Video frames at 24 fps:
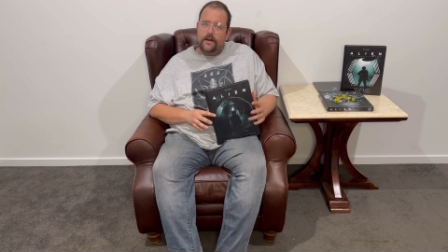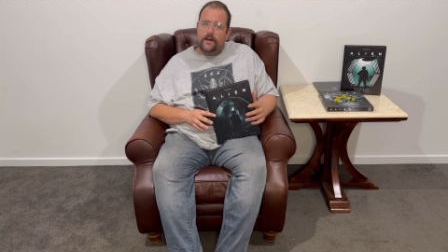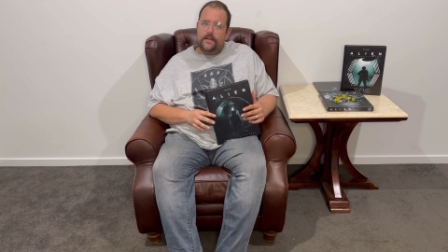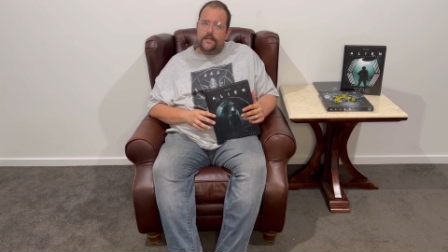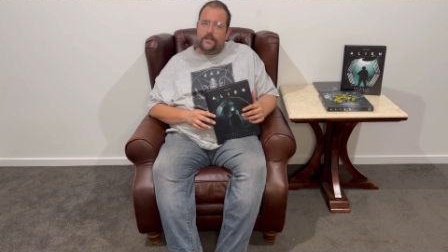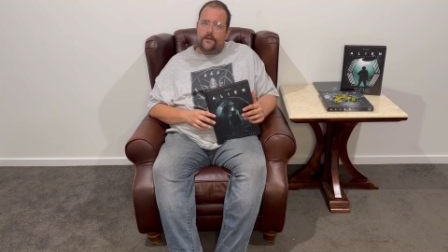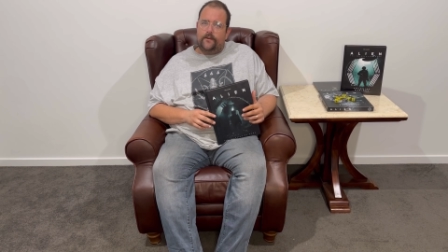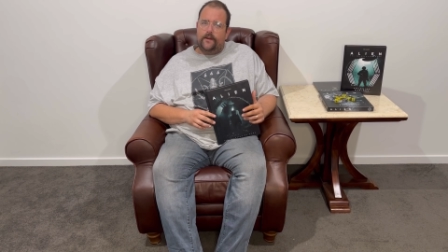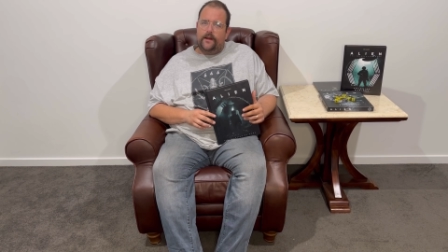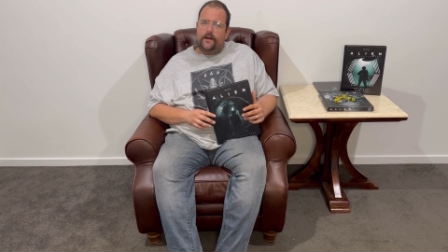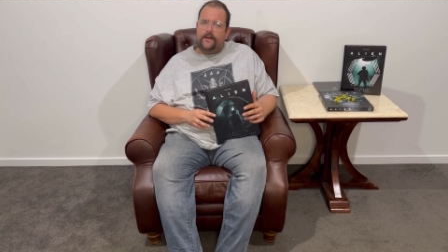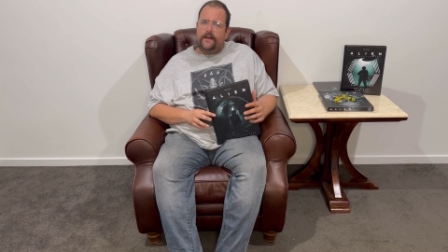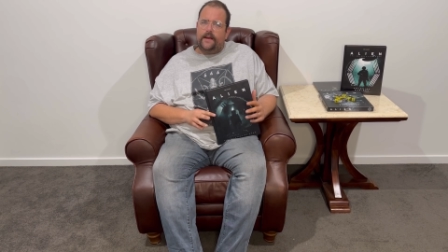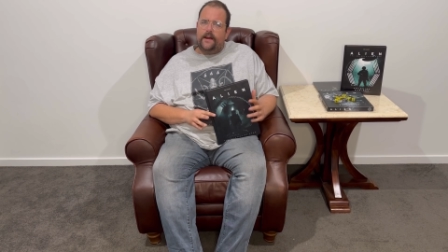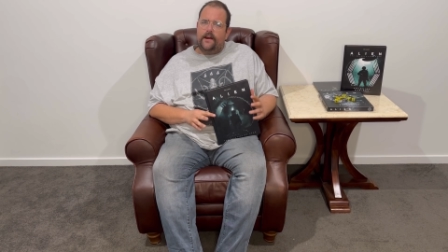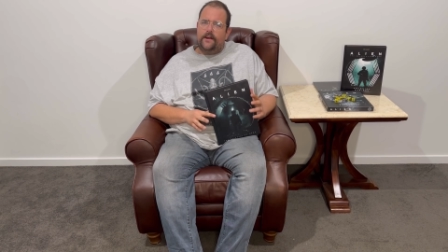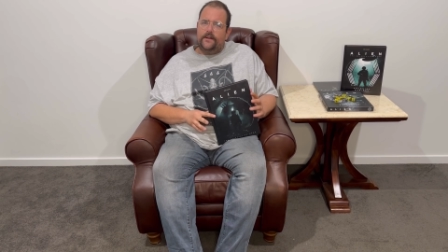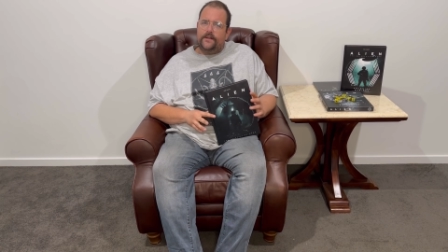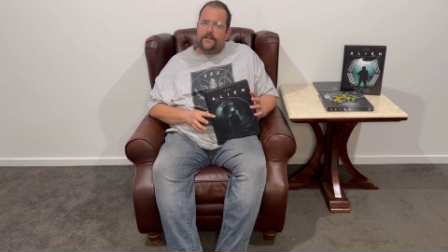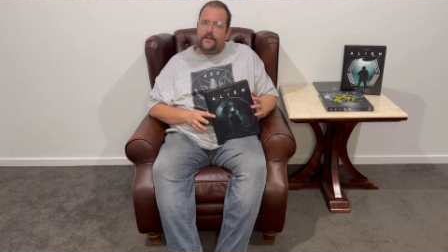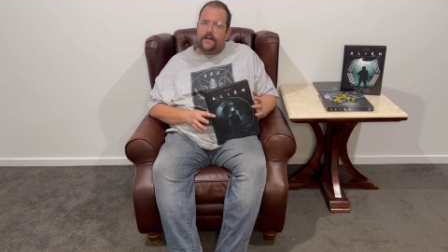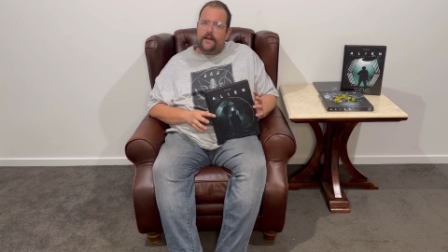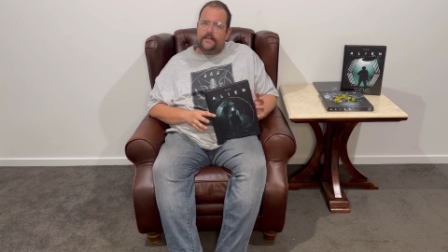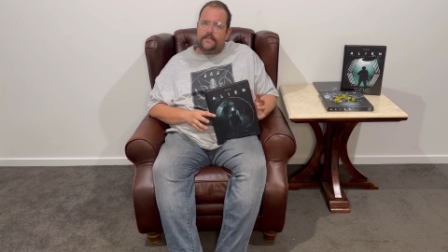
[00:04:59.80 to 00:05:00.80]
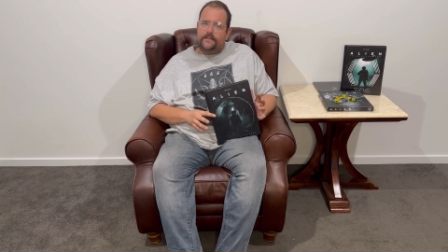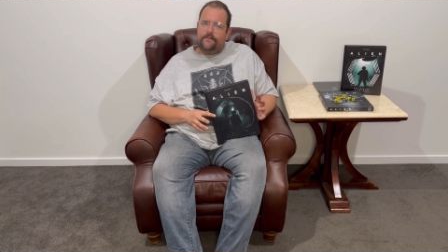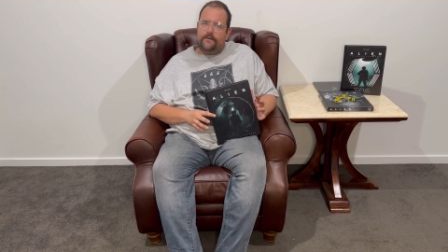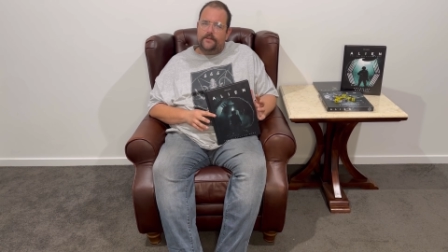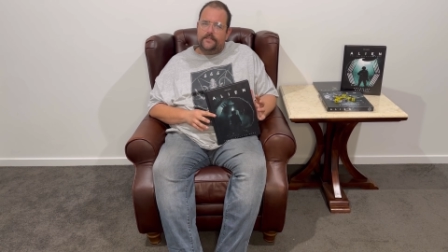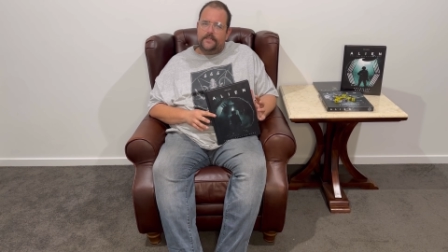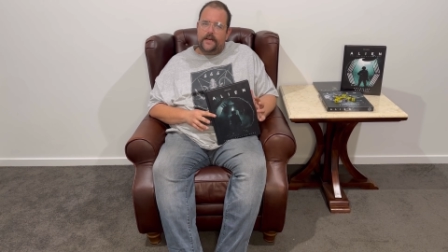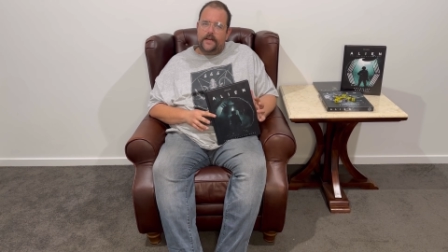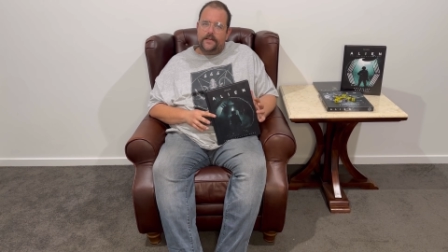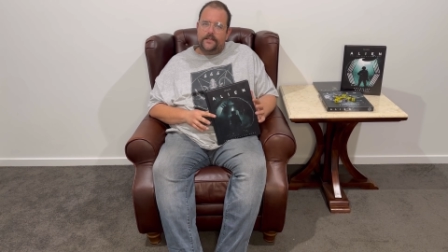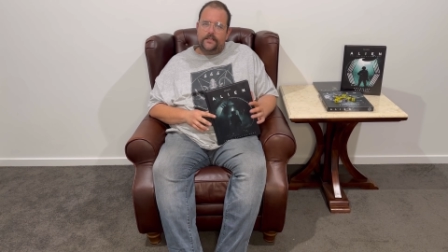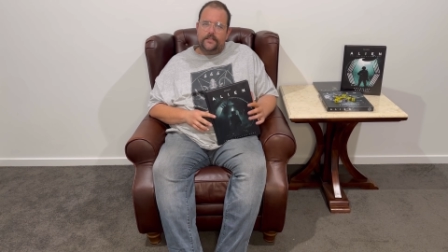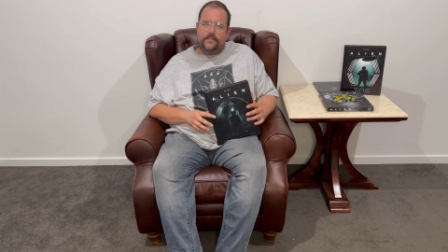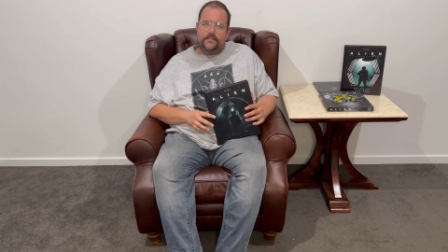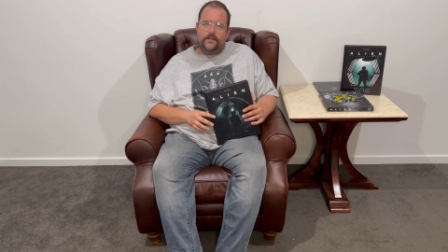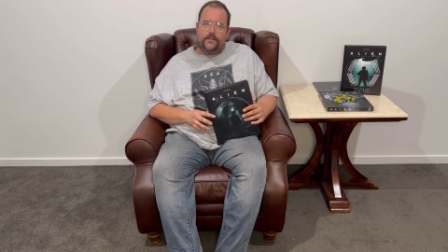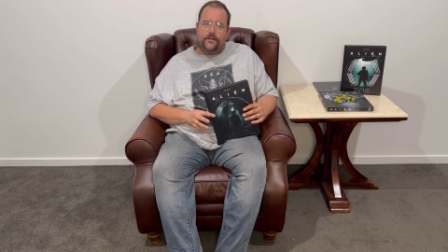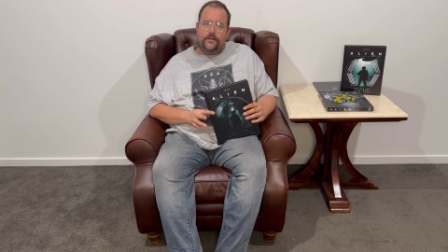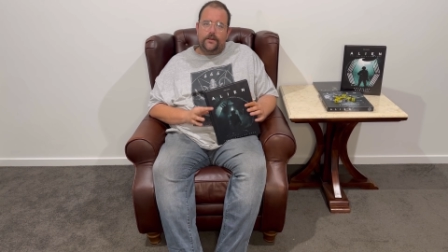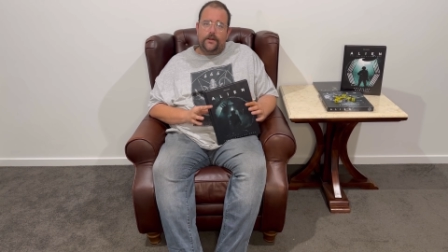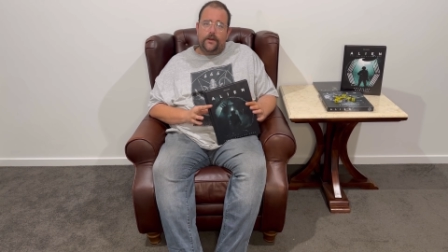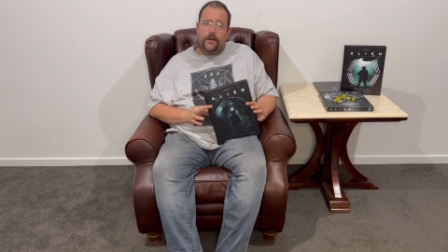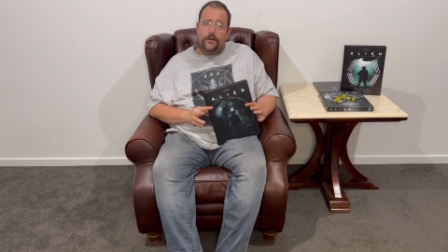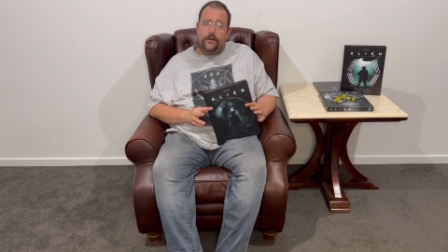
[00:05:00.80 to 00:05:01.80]
to to allow character customization so
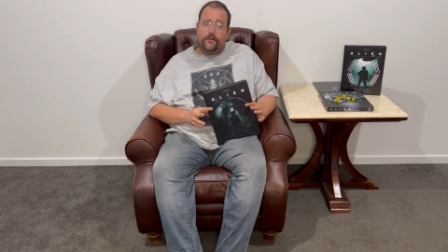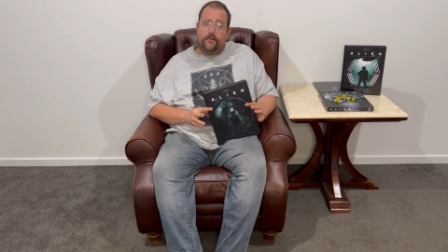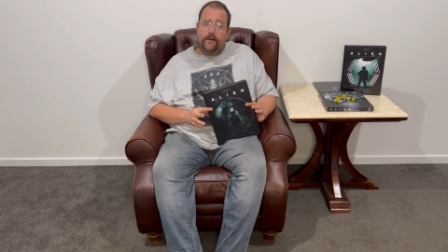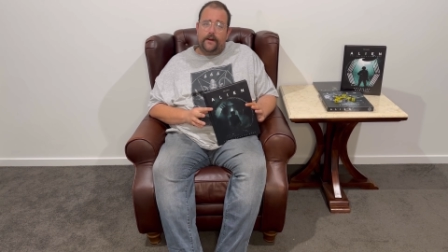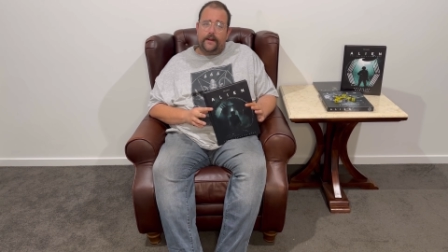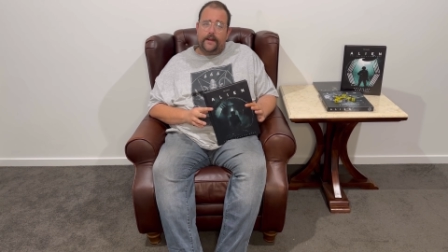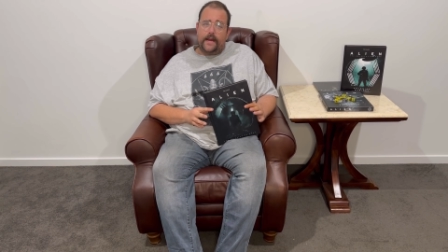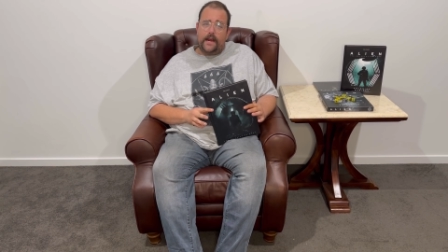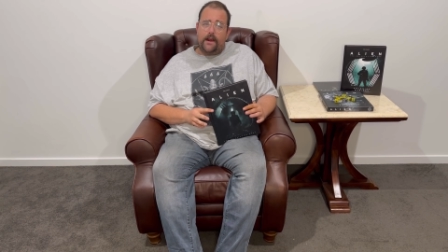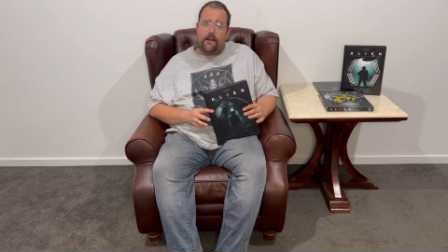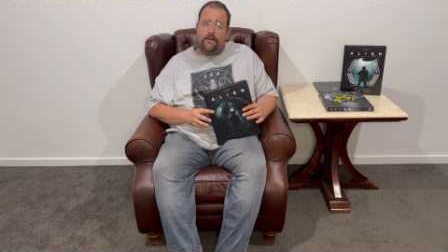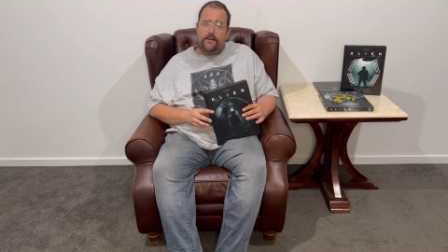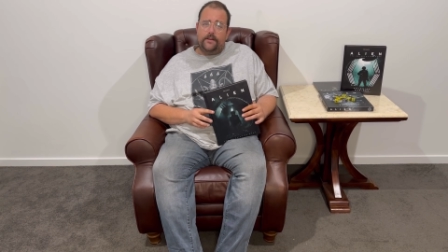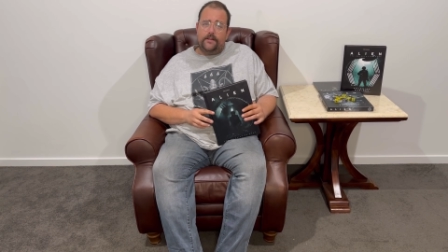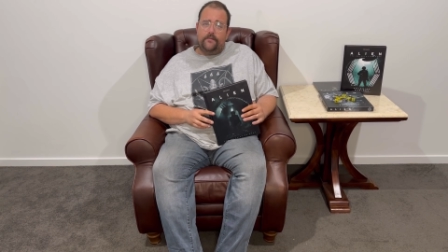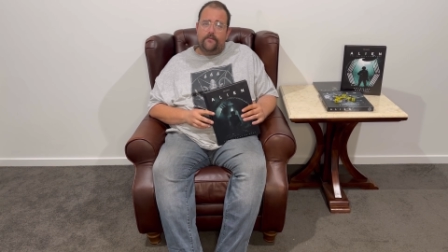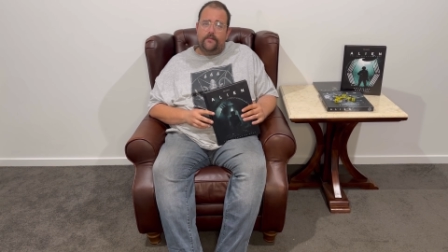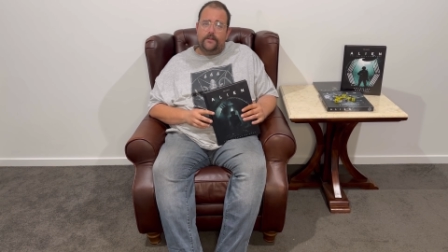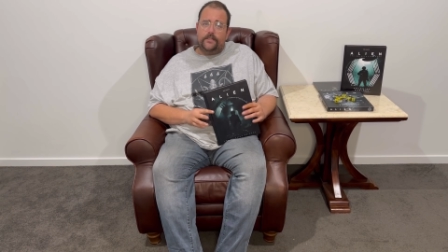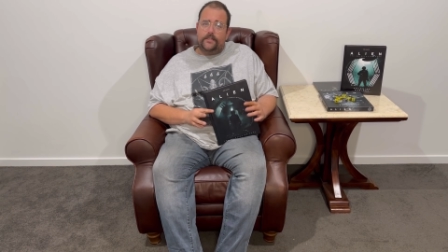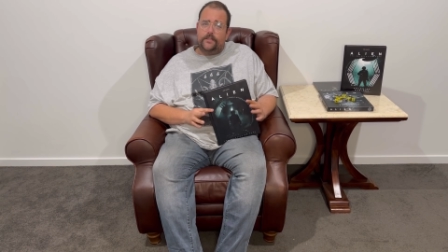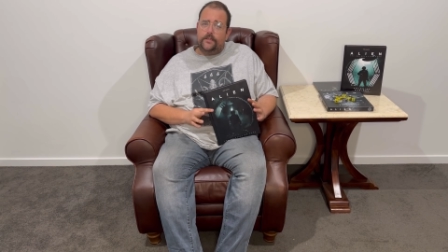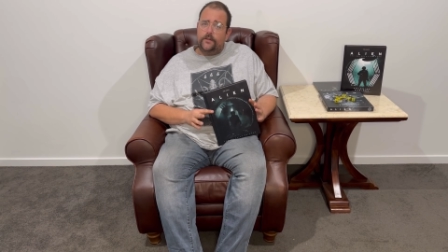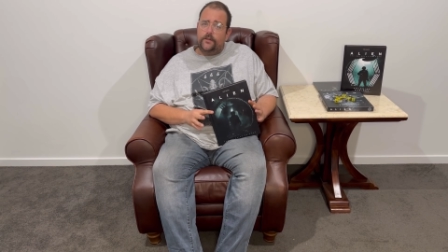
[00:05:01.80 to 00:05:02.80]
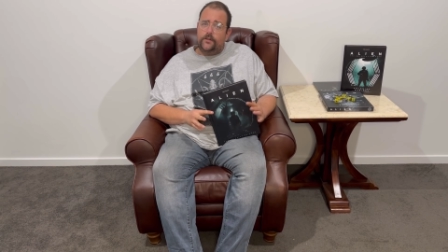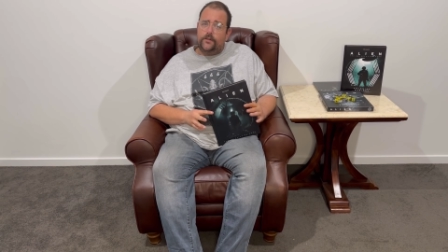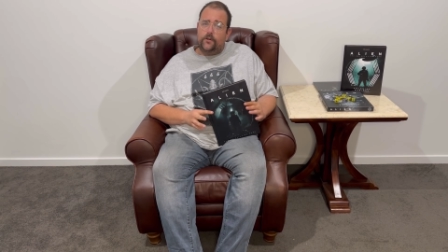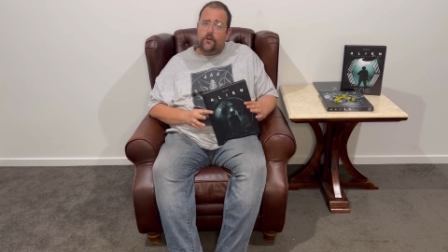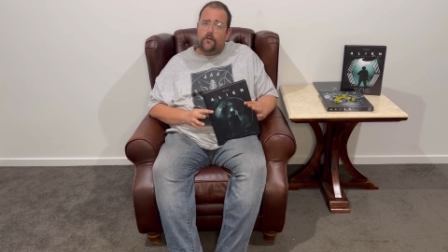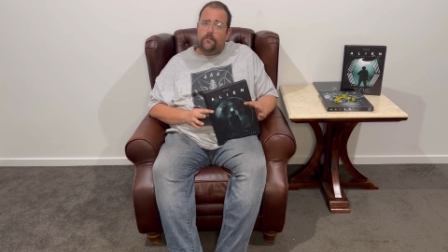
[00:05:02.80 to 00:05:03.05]
you can create a character that suits your